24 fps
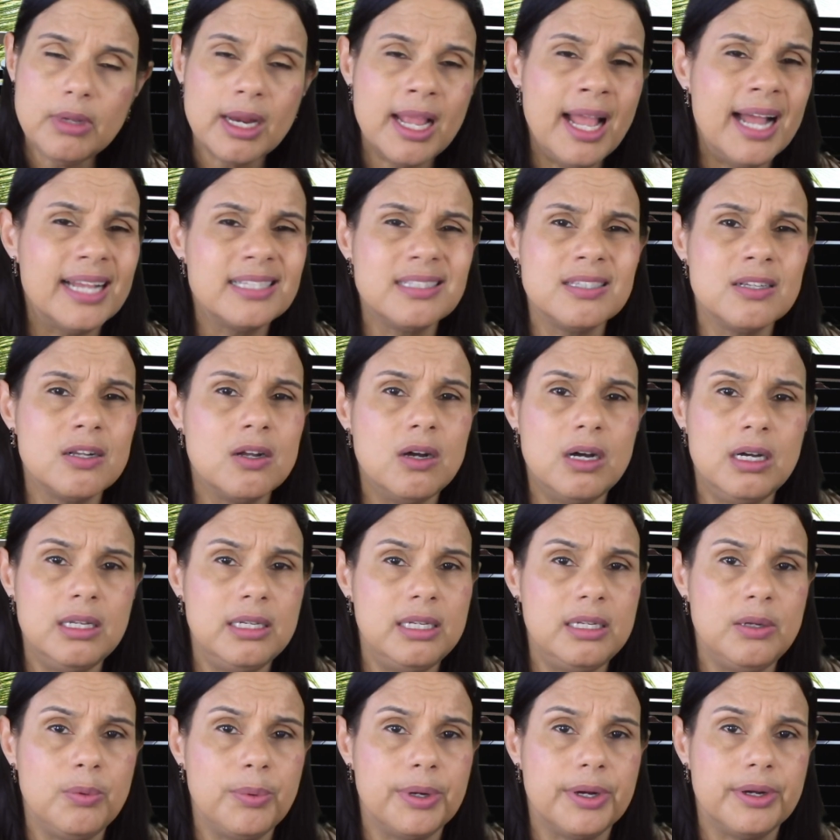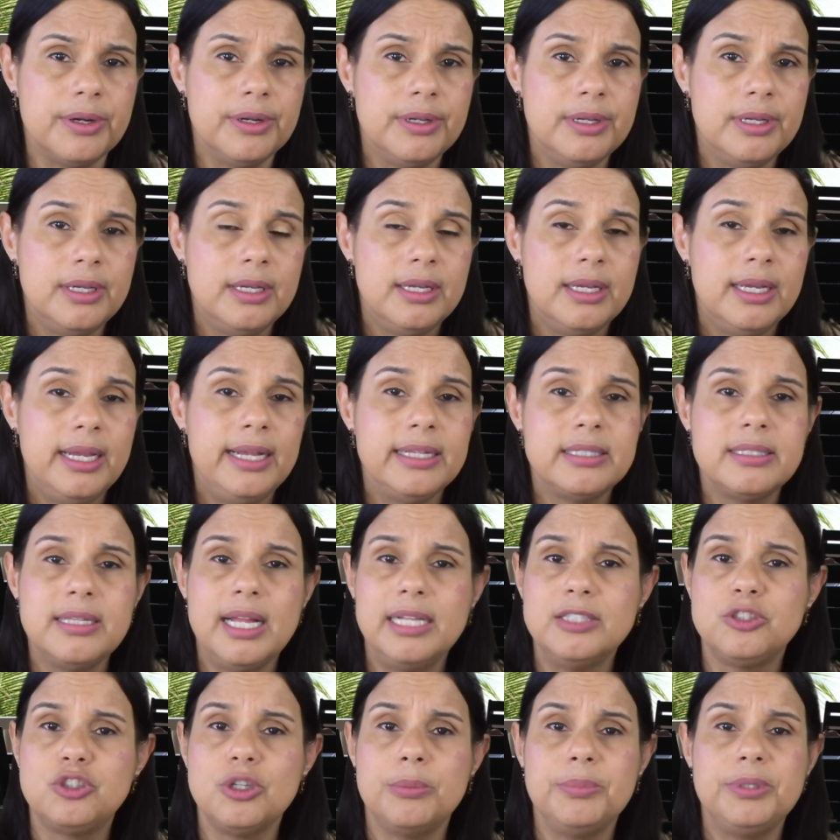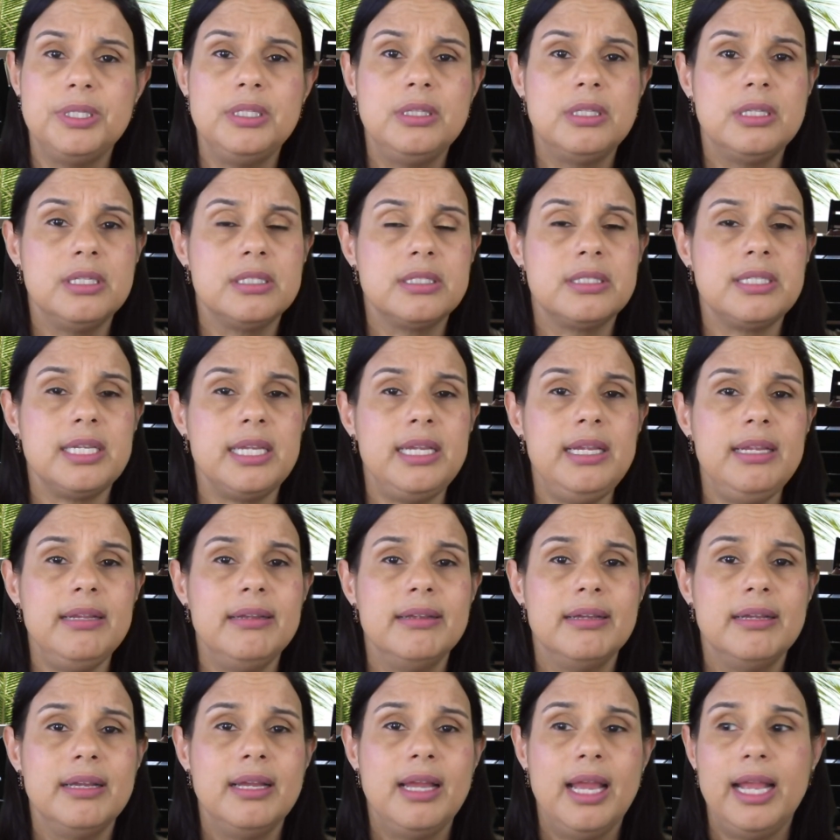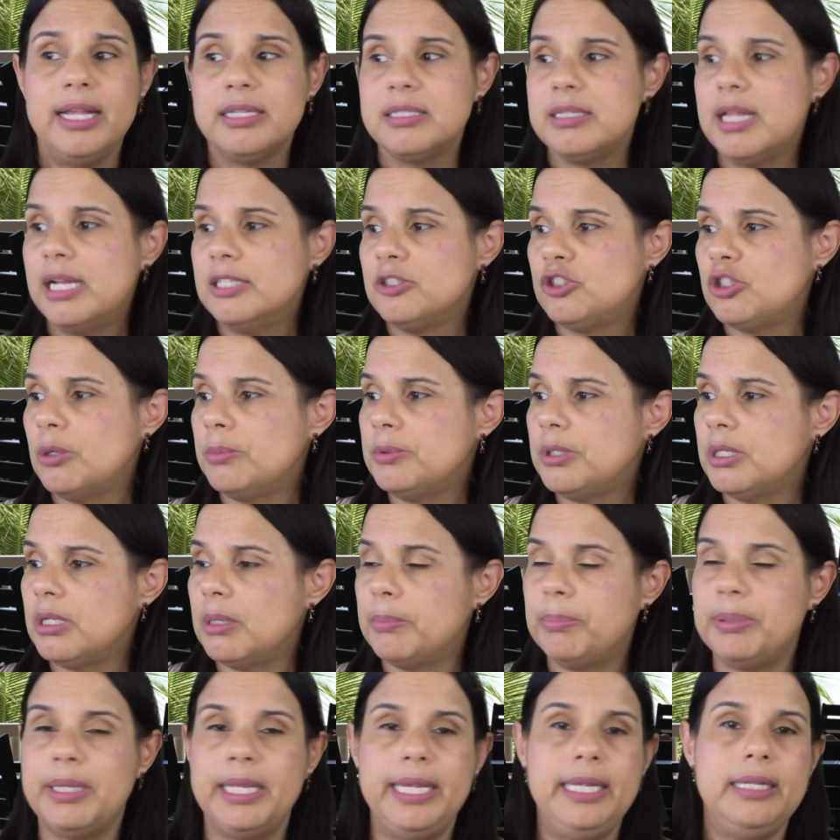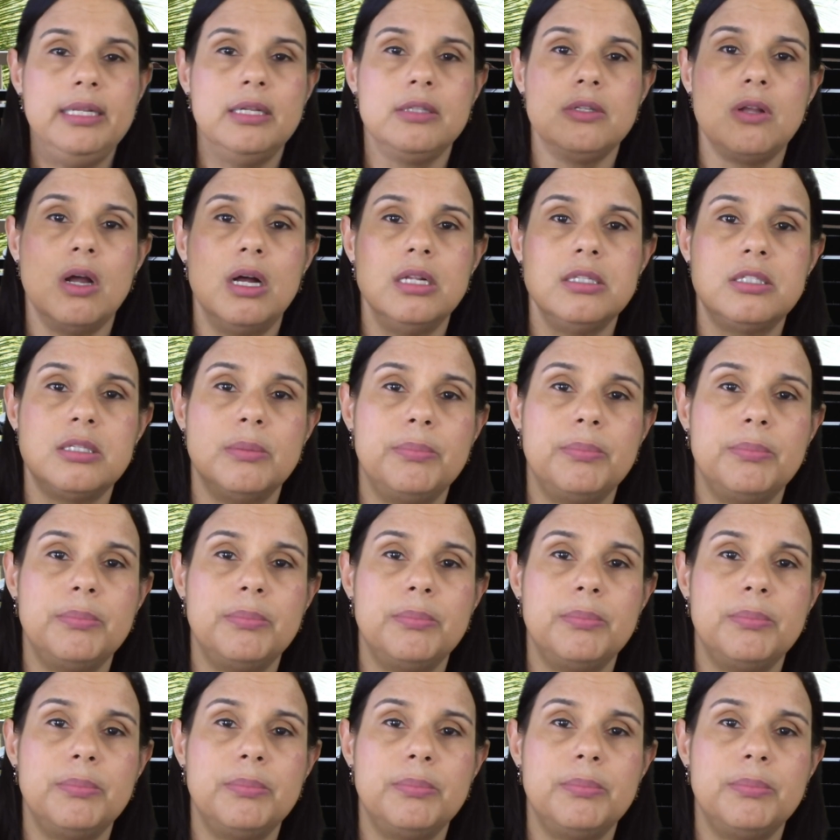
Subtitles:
hasn't gone anywhere. It's not jumped into the sea. It's not jumped on a plane and gone